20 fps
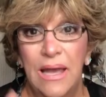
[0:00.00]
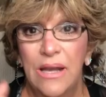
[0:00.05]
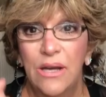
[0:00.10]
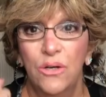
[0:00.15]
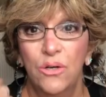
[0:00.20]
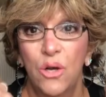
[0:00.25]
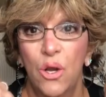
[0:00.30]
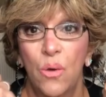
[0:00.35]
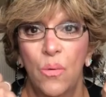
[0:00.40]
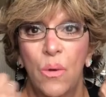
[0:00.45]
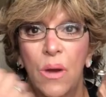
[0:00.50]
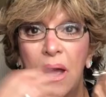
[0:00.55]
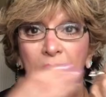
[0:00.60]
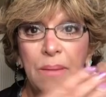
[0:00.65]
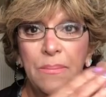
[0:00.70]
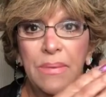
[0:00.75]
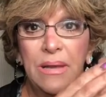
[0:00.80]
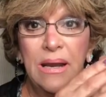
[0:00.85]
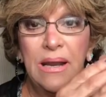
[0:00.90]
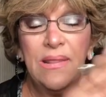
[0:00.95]
I don't know
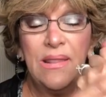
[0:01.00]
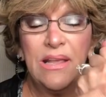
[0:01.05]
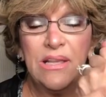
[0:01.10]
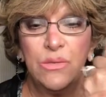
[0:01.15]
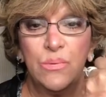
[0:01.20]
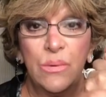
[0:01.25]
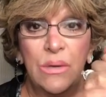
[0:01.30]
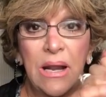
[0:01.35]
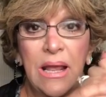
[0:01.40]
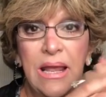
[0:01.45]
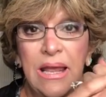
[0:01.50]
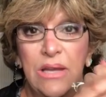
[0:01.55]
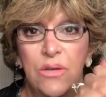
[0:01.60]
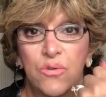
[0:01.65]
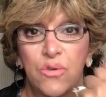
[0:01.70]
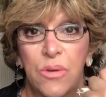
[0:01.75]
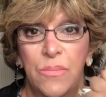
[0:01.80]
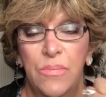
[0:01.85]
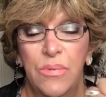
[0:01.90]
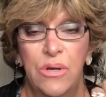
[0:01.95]
why, but that's what I
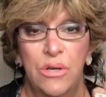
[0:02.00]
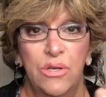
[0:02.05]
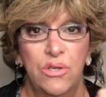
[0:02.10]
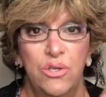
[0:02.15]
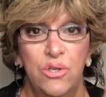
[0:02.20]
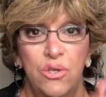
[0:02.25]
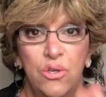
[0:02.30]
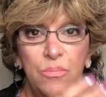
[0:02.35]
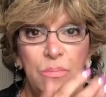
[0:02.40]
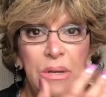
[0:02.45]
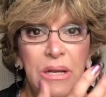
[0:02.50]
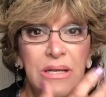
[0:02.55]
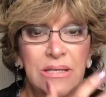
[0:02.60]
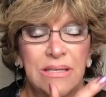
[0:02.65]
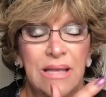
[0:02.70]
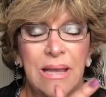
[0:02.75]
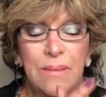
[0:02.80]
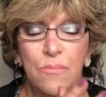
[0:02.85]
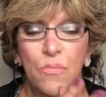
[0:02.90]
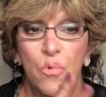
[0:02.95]
attribute it to,
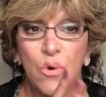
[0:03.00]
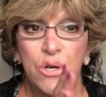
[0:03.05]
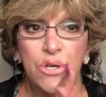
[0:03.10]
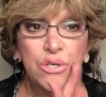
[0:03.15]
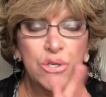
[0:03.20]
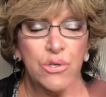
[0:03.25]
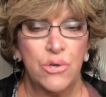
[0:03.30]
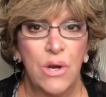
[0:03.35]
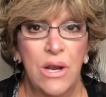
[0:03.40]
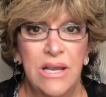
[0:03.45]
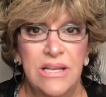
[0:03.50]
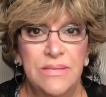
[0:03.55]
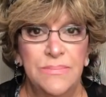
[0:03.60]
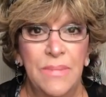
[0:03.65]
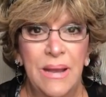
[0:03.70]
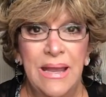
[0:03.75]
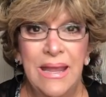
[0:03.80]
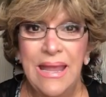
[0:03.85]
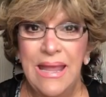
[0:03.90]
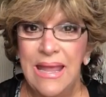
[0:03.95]
because I moisturize
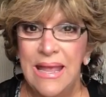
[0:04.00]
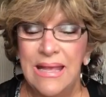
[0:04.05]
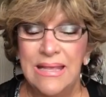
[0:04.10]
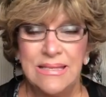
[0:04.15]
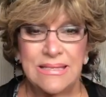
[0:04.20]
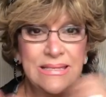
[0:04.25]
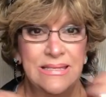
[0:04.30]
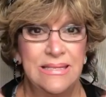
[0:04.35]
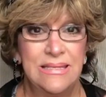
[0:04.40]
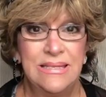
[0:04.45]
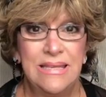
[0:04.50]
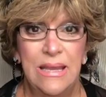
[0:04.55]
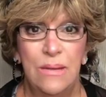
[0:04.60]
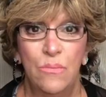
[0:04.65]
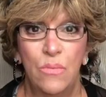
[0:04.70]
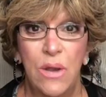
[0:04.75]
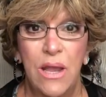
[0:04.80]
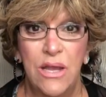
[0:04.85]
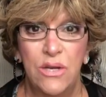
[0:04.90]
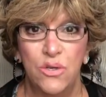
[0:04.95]
my hands the
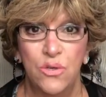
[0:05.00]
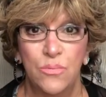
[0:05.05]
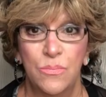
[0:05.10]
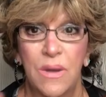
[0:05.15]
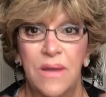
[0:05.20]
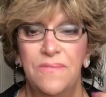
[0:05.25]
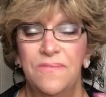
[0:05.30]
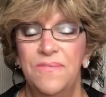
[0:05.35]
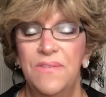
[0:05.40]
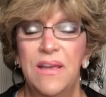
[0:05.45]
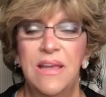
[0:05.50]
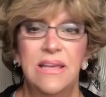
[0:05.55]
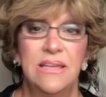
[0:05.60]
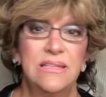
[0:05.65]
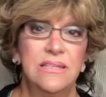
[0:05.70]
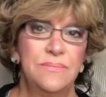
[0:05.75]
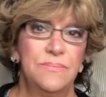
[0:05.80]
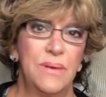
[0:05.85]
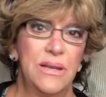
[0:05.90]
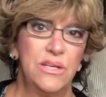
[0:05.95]
same way I do my
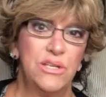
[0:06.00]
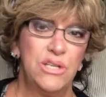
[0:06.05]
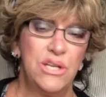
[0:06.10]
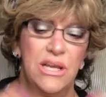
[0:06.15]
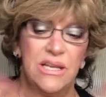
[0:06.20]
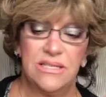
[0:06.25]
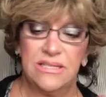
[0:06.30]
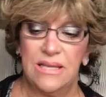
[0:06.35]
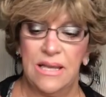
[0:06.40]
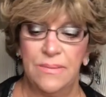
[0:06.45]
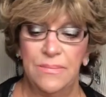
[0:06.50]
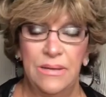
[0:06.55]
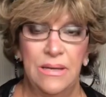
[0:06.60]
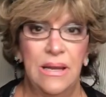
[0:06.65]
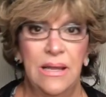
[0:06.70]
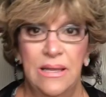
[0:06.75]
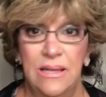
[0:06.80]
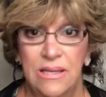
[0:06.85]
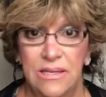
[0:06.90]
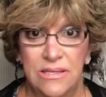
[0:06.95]
face, my chest. I mean,
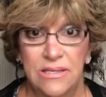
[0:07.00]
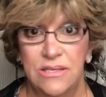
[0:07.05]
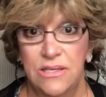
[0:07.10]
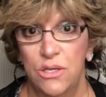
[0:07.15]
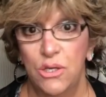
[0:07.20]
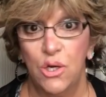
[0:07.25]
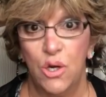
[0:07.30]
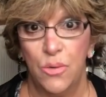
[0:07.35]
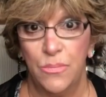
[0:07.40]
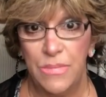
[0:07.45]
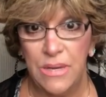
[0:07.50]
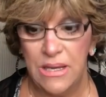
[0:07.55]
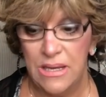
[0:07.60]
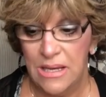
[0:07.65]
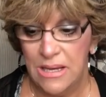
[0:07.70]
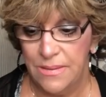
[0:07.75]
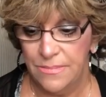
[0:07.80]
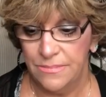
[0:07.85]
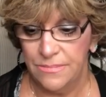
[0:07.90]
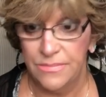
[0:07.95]
it's, you know
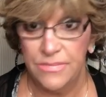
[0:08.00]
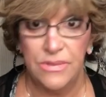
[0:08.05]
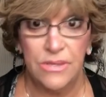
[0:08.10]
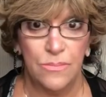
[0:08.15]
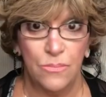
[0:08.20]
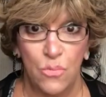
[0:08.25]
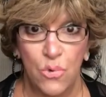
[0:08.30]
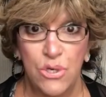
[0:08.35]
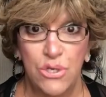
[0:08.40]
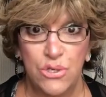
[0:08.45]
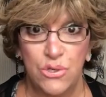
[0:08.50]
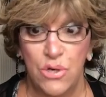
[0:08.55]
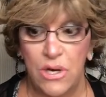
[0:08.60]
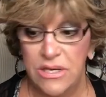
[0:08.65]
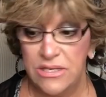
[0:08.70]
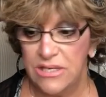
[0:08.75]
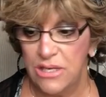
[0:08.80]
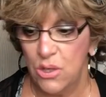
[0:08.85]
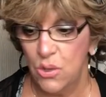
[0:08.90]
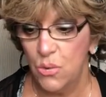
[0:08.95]
me. I'm the
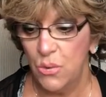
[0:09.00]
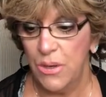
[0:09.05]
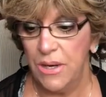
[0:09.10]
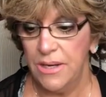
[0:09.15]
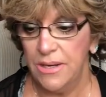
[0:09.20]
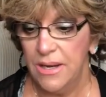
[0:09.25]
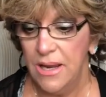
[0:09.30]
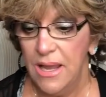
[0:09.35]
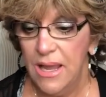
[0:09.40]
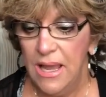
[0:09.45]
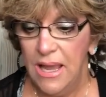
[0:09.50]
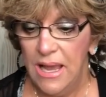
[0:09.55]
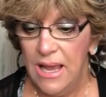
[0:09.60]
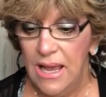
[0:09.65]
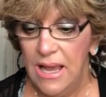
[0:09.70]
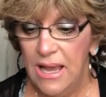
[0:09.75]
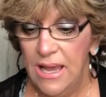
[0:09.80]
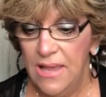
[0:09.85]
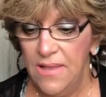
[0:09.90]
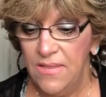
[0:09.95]
moisturizing queen.
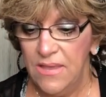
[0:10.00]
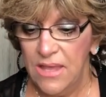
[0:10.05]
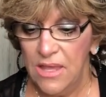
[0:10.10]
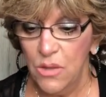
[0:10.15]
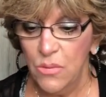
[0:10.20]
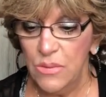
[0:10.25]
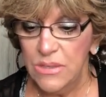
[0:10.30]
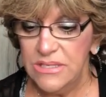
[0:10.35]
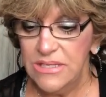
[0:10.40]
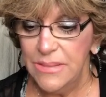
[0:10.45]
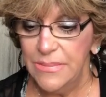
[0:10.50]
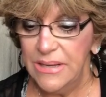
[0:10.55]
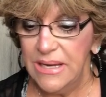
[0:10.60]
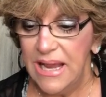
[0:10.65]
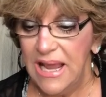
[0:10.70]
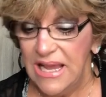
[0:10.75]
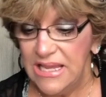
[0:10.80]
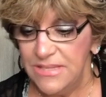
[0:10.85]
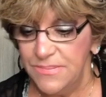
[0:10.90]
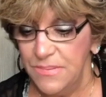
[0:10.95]
And the other one
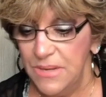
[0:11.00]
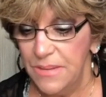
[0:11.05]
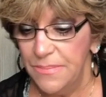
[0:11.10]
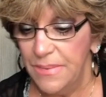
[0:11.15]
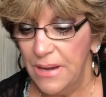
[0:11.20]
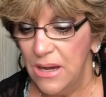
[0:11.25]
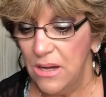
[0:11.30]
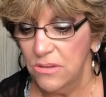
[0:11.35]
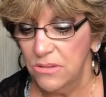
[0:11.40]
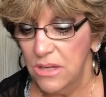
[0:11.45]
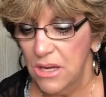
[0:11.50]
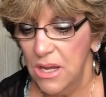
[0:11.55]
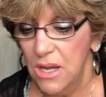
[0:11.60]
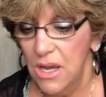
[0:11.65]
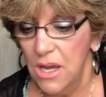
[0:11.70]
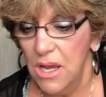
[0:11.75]
somebody asked me about